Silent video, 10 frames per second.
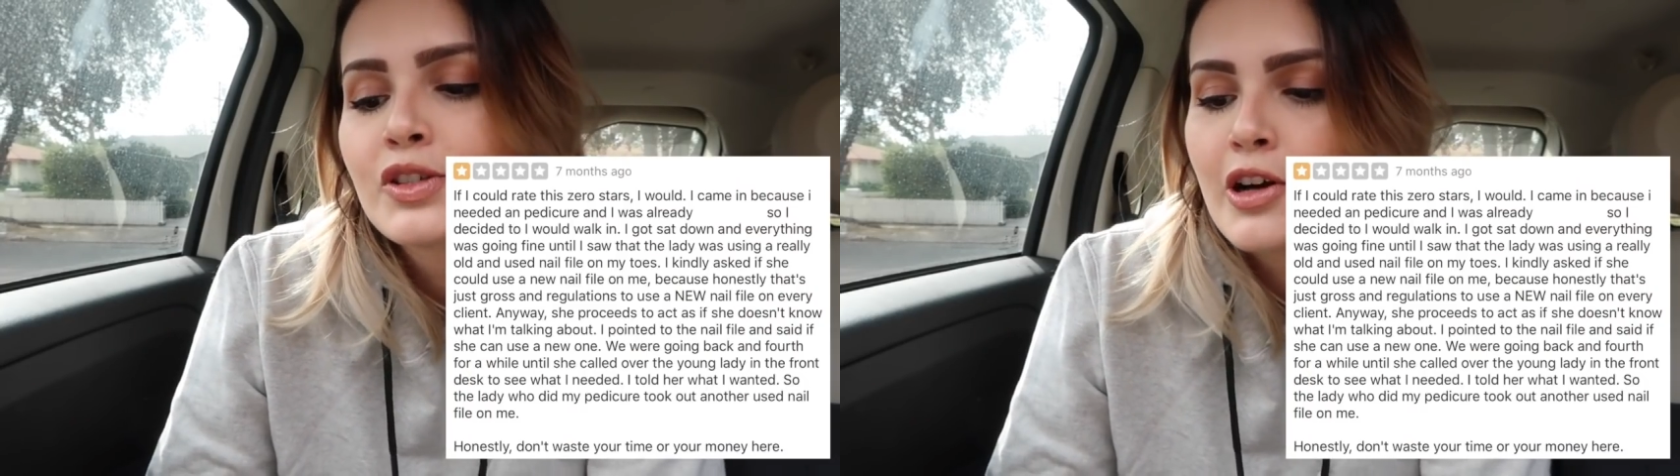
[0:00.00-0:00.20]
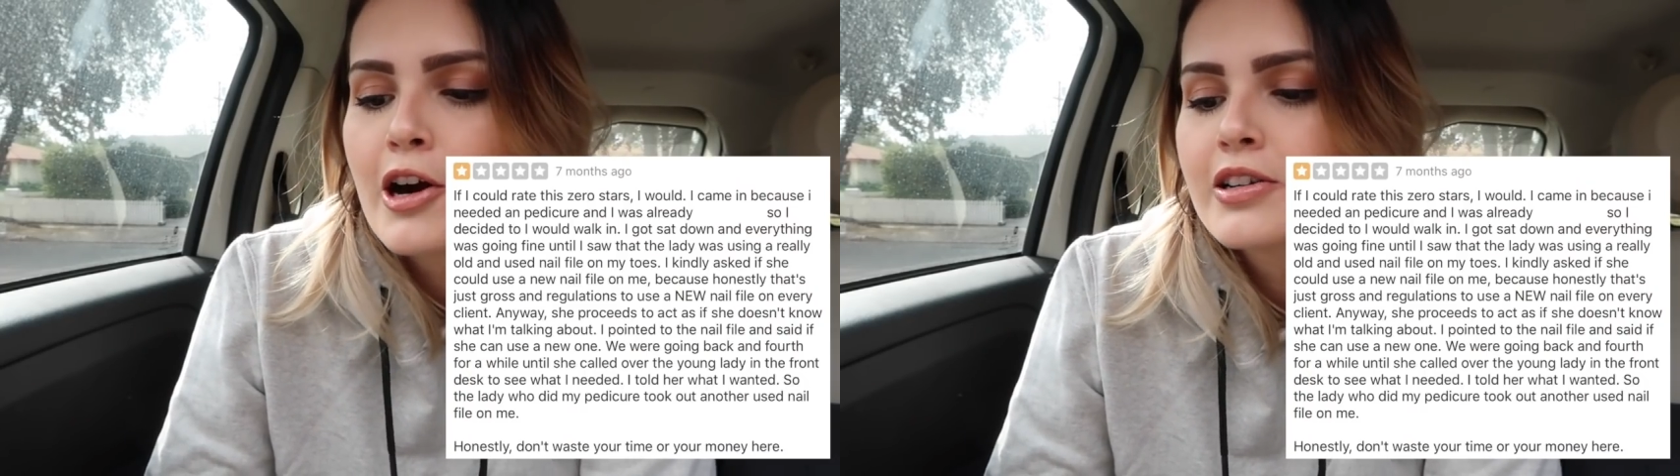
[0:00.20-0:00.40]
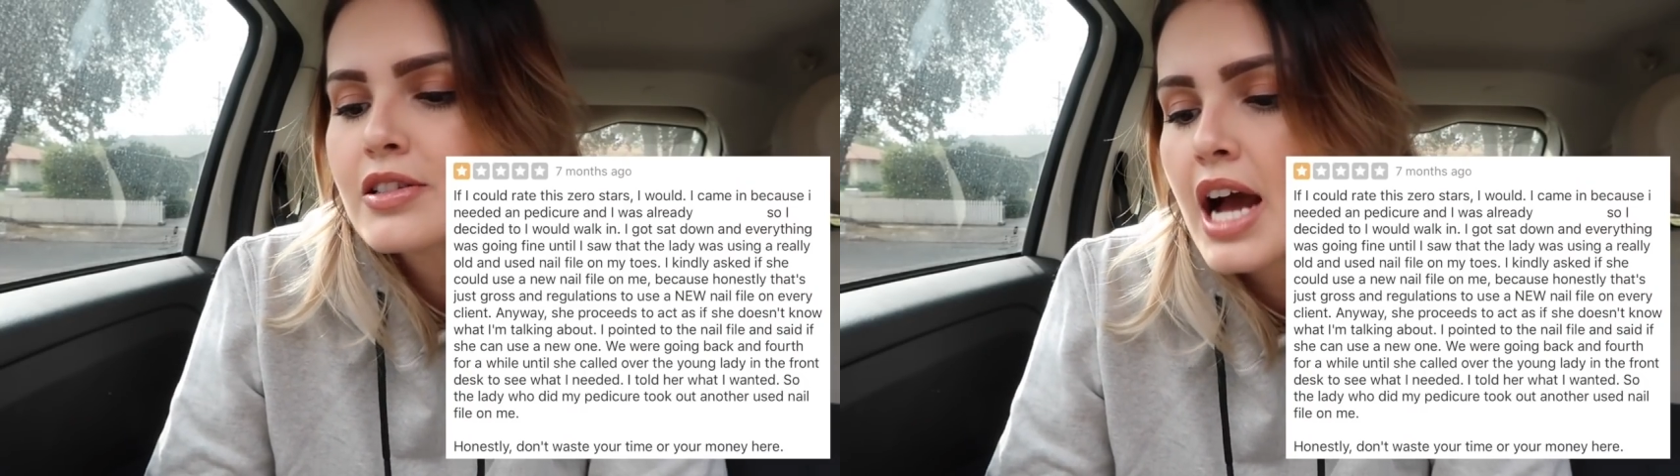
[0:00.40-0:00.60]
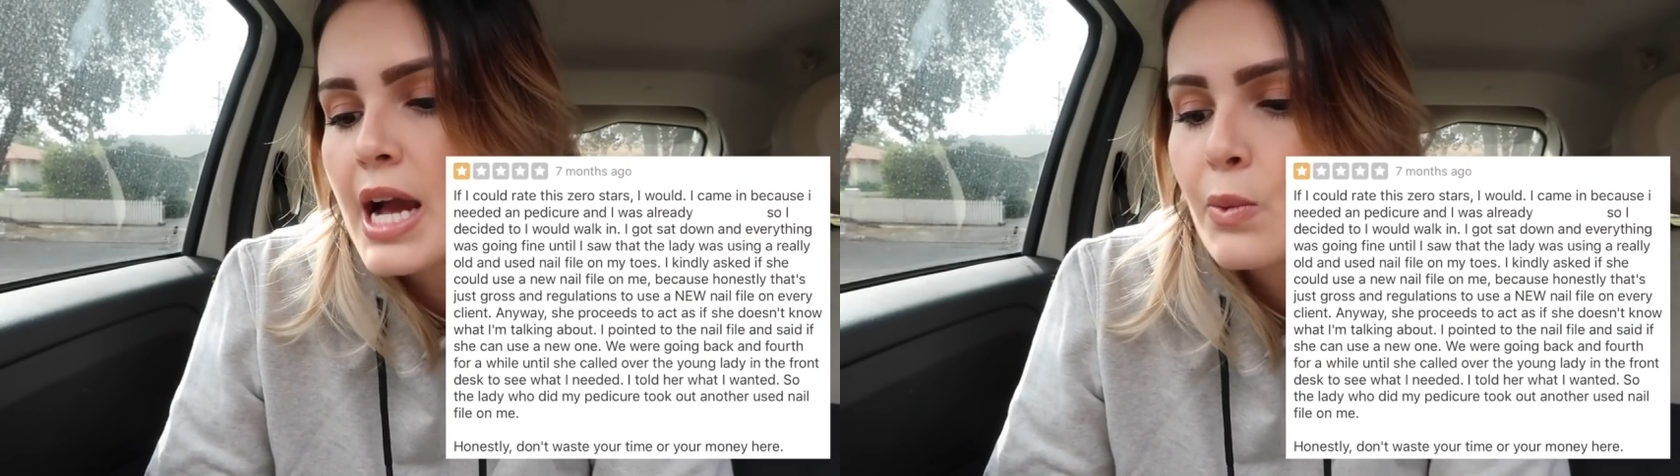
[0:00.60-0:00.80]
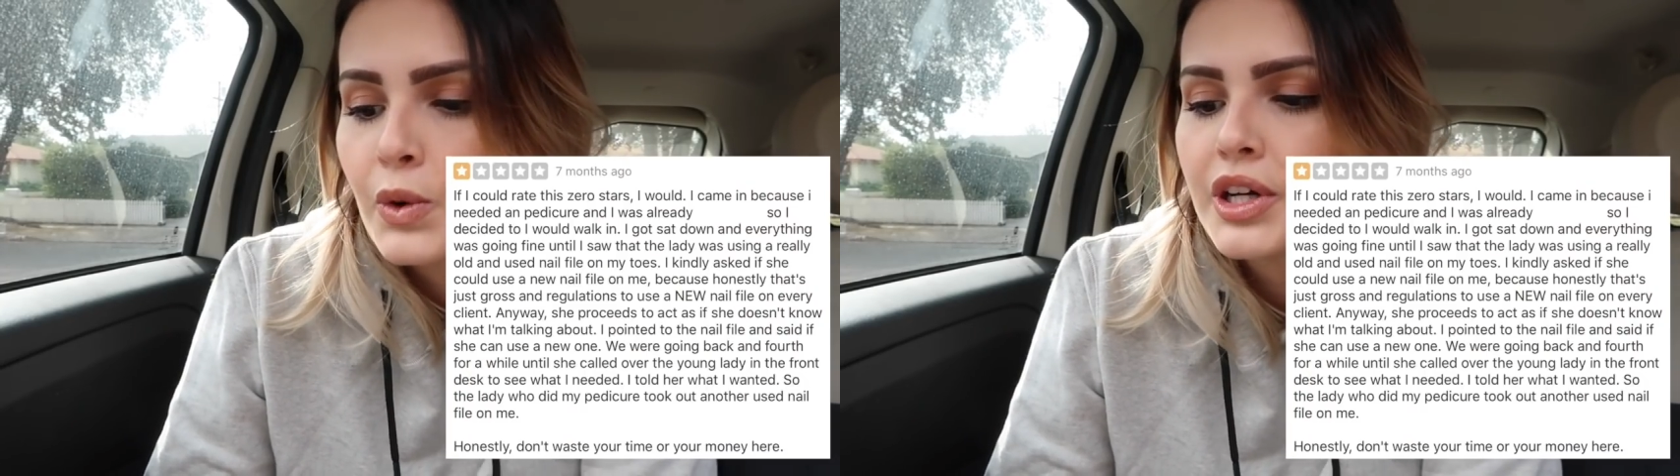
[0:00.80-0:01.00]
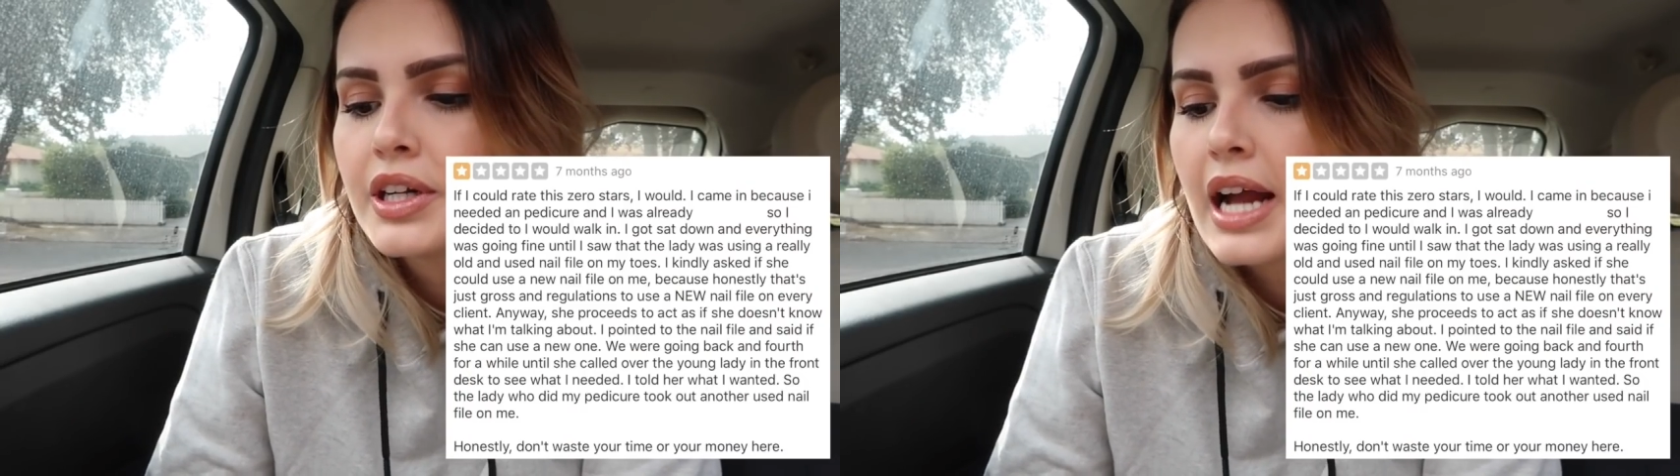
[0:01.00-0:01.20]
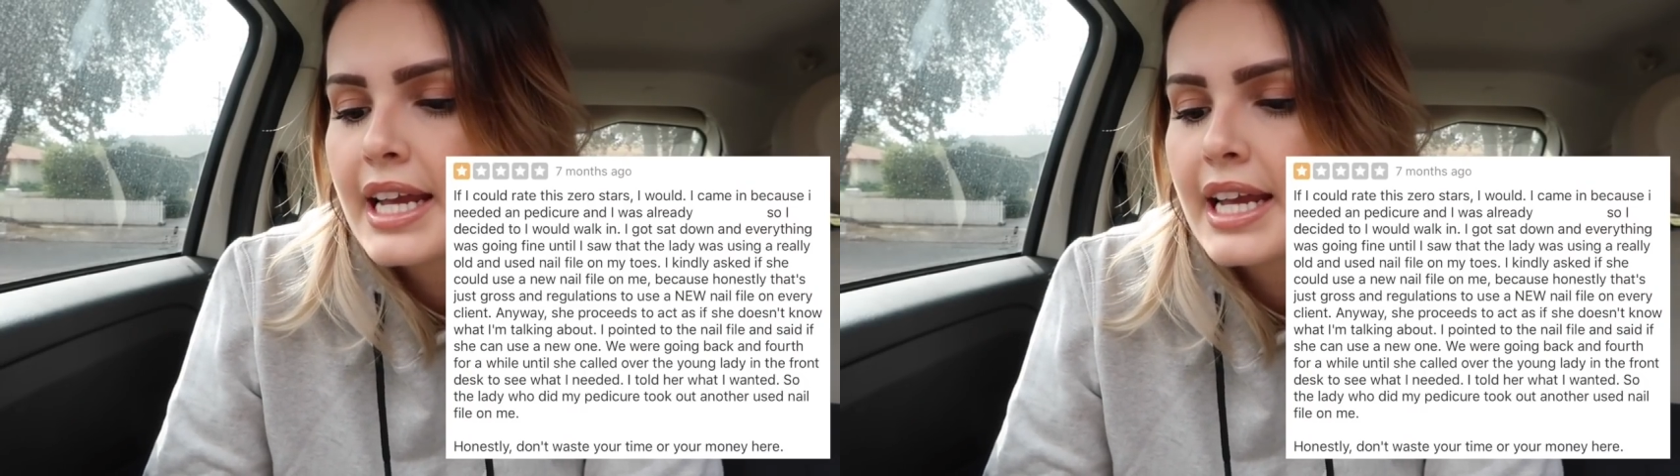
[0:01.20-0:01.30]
stars, I would.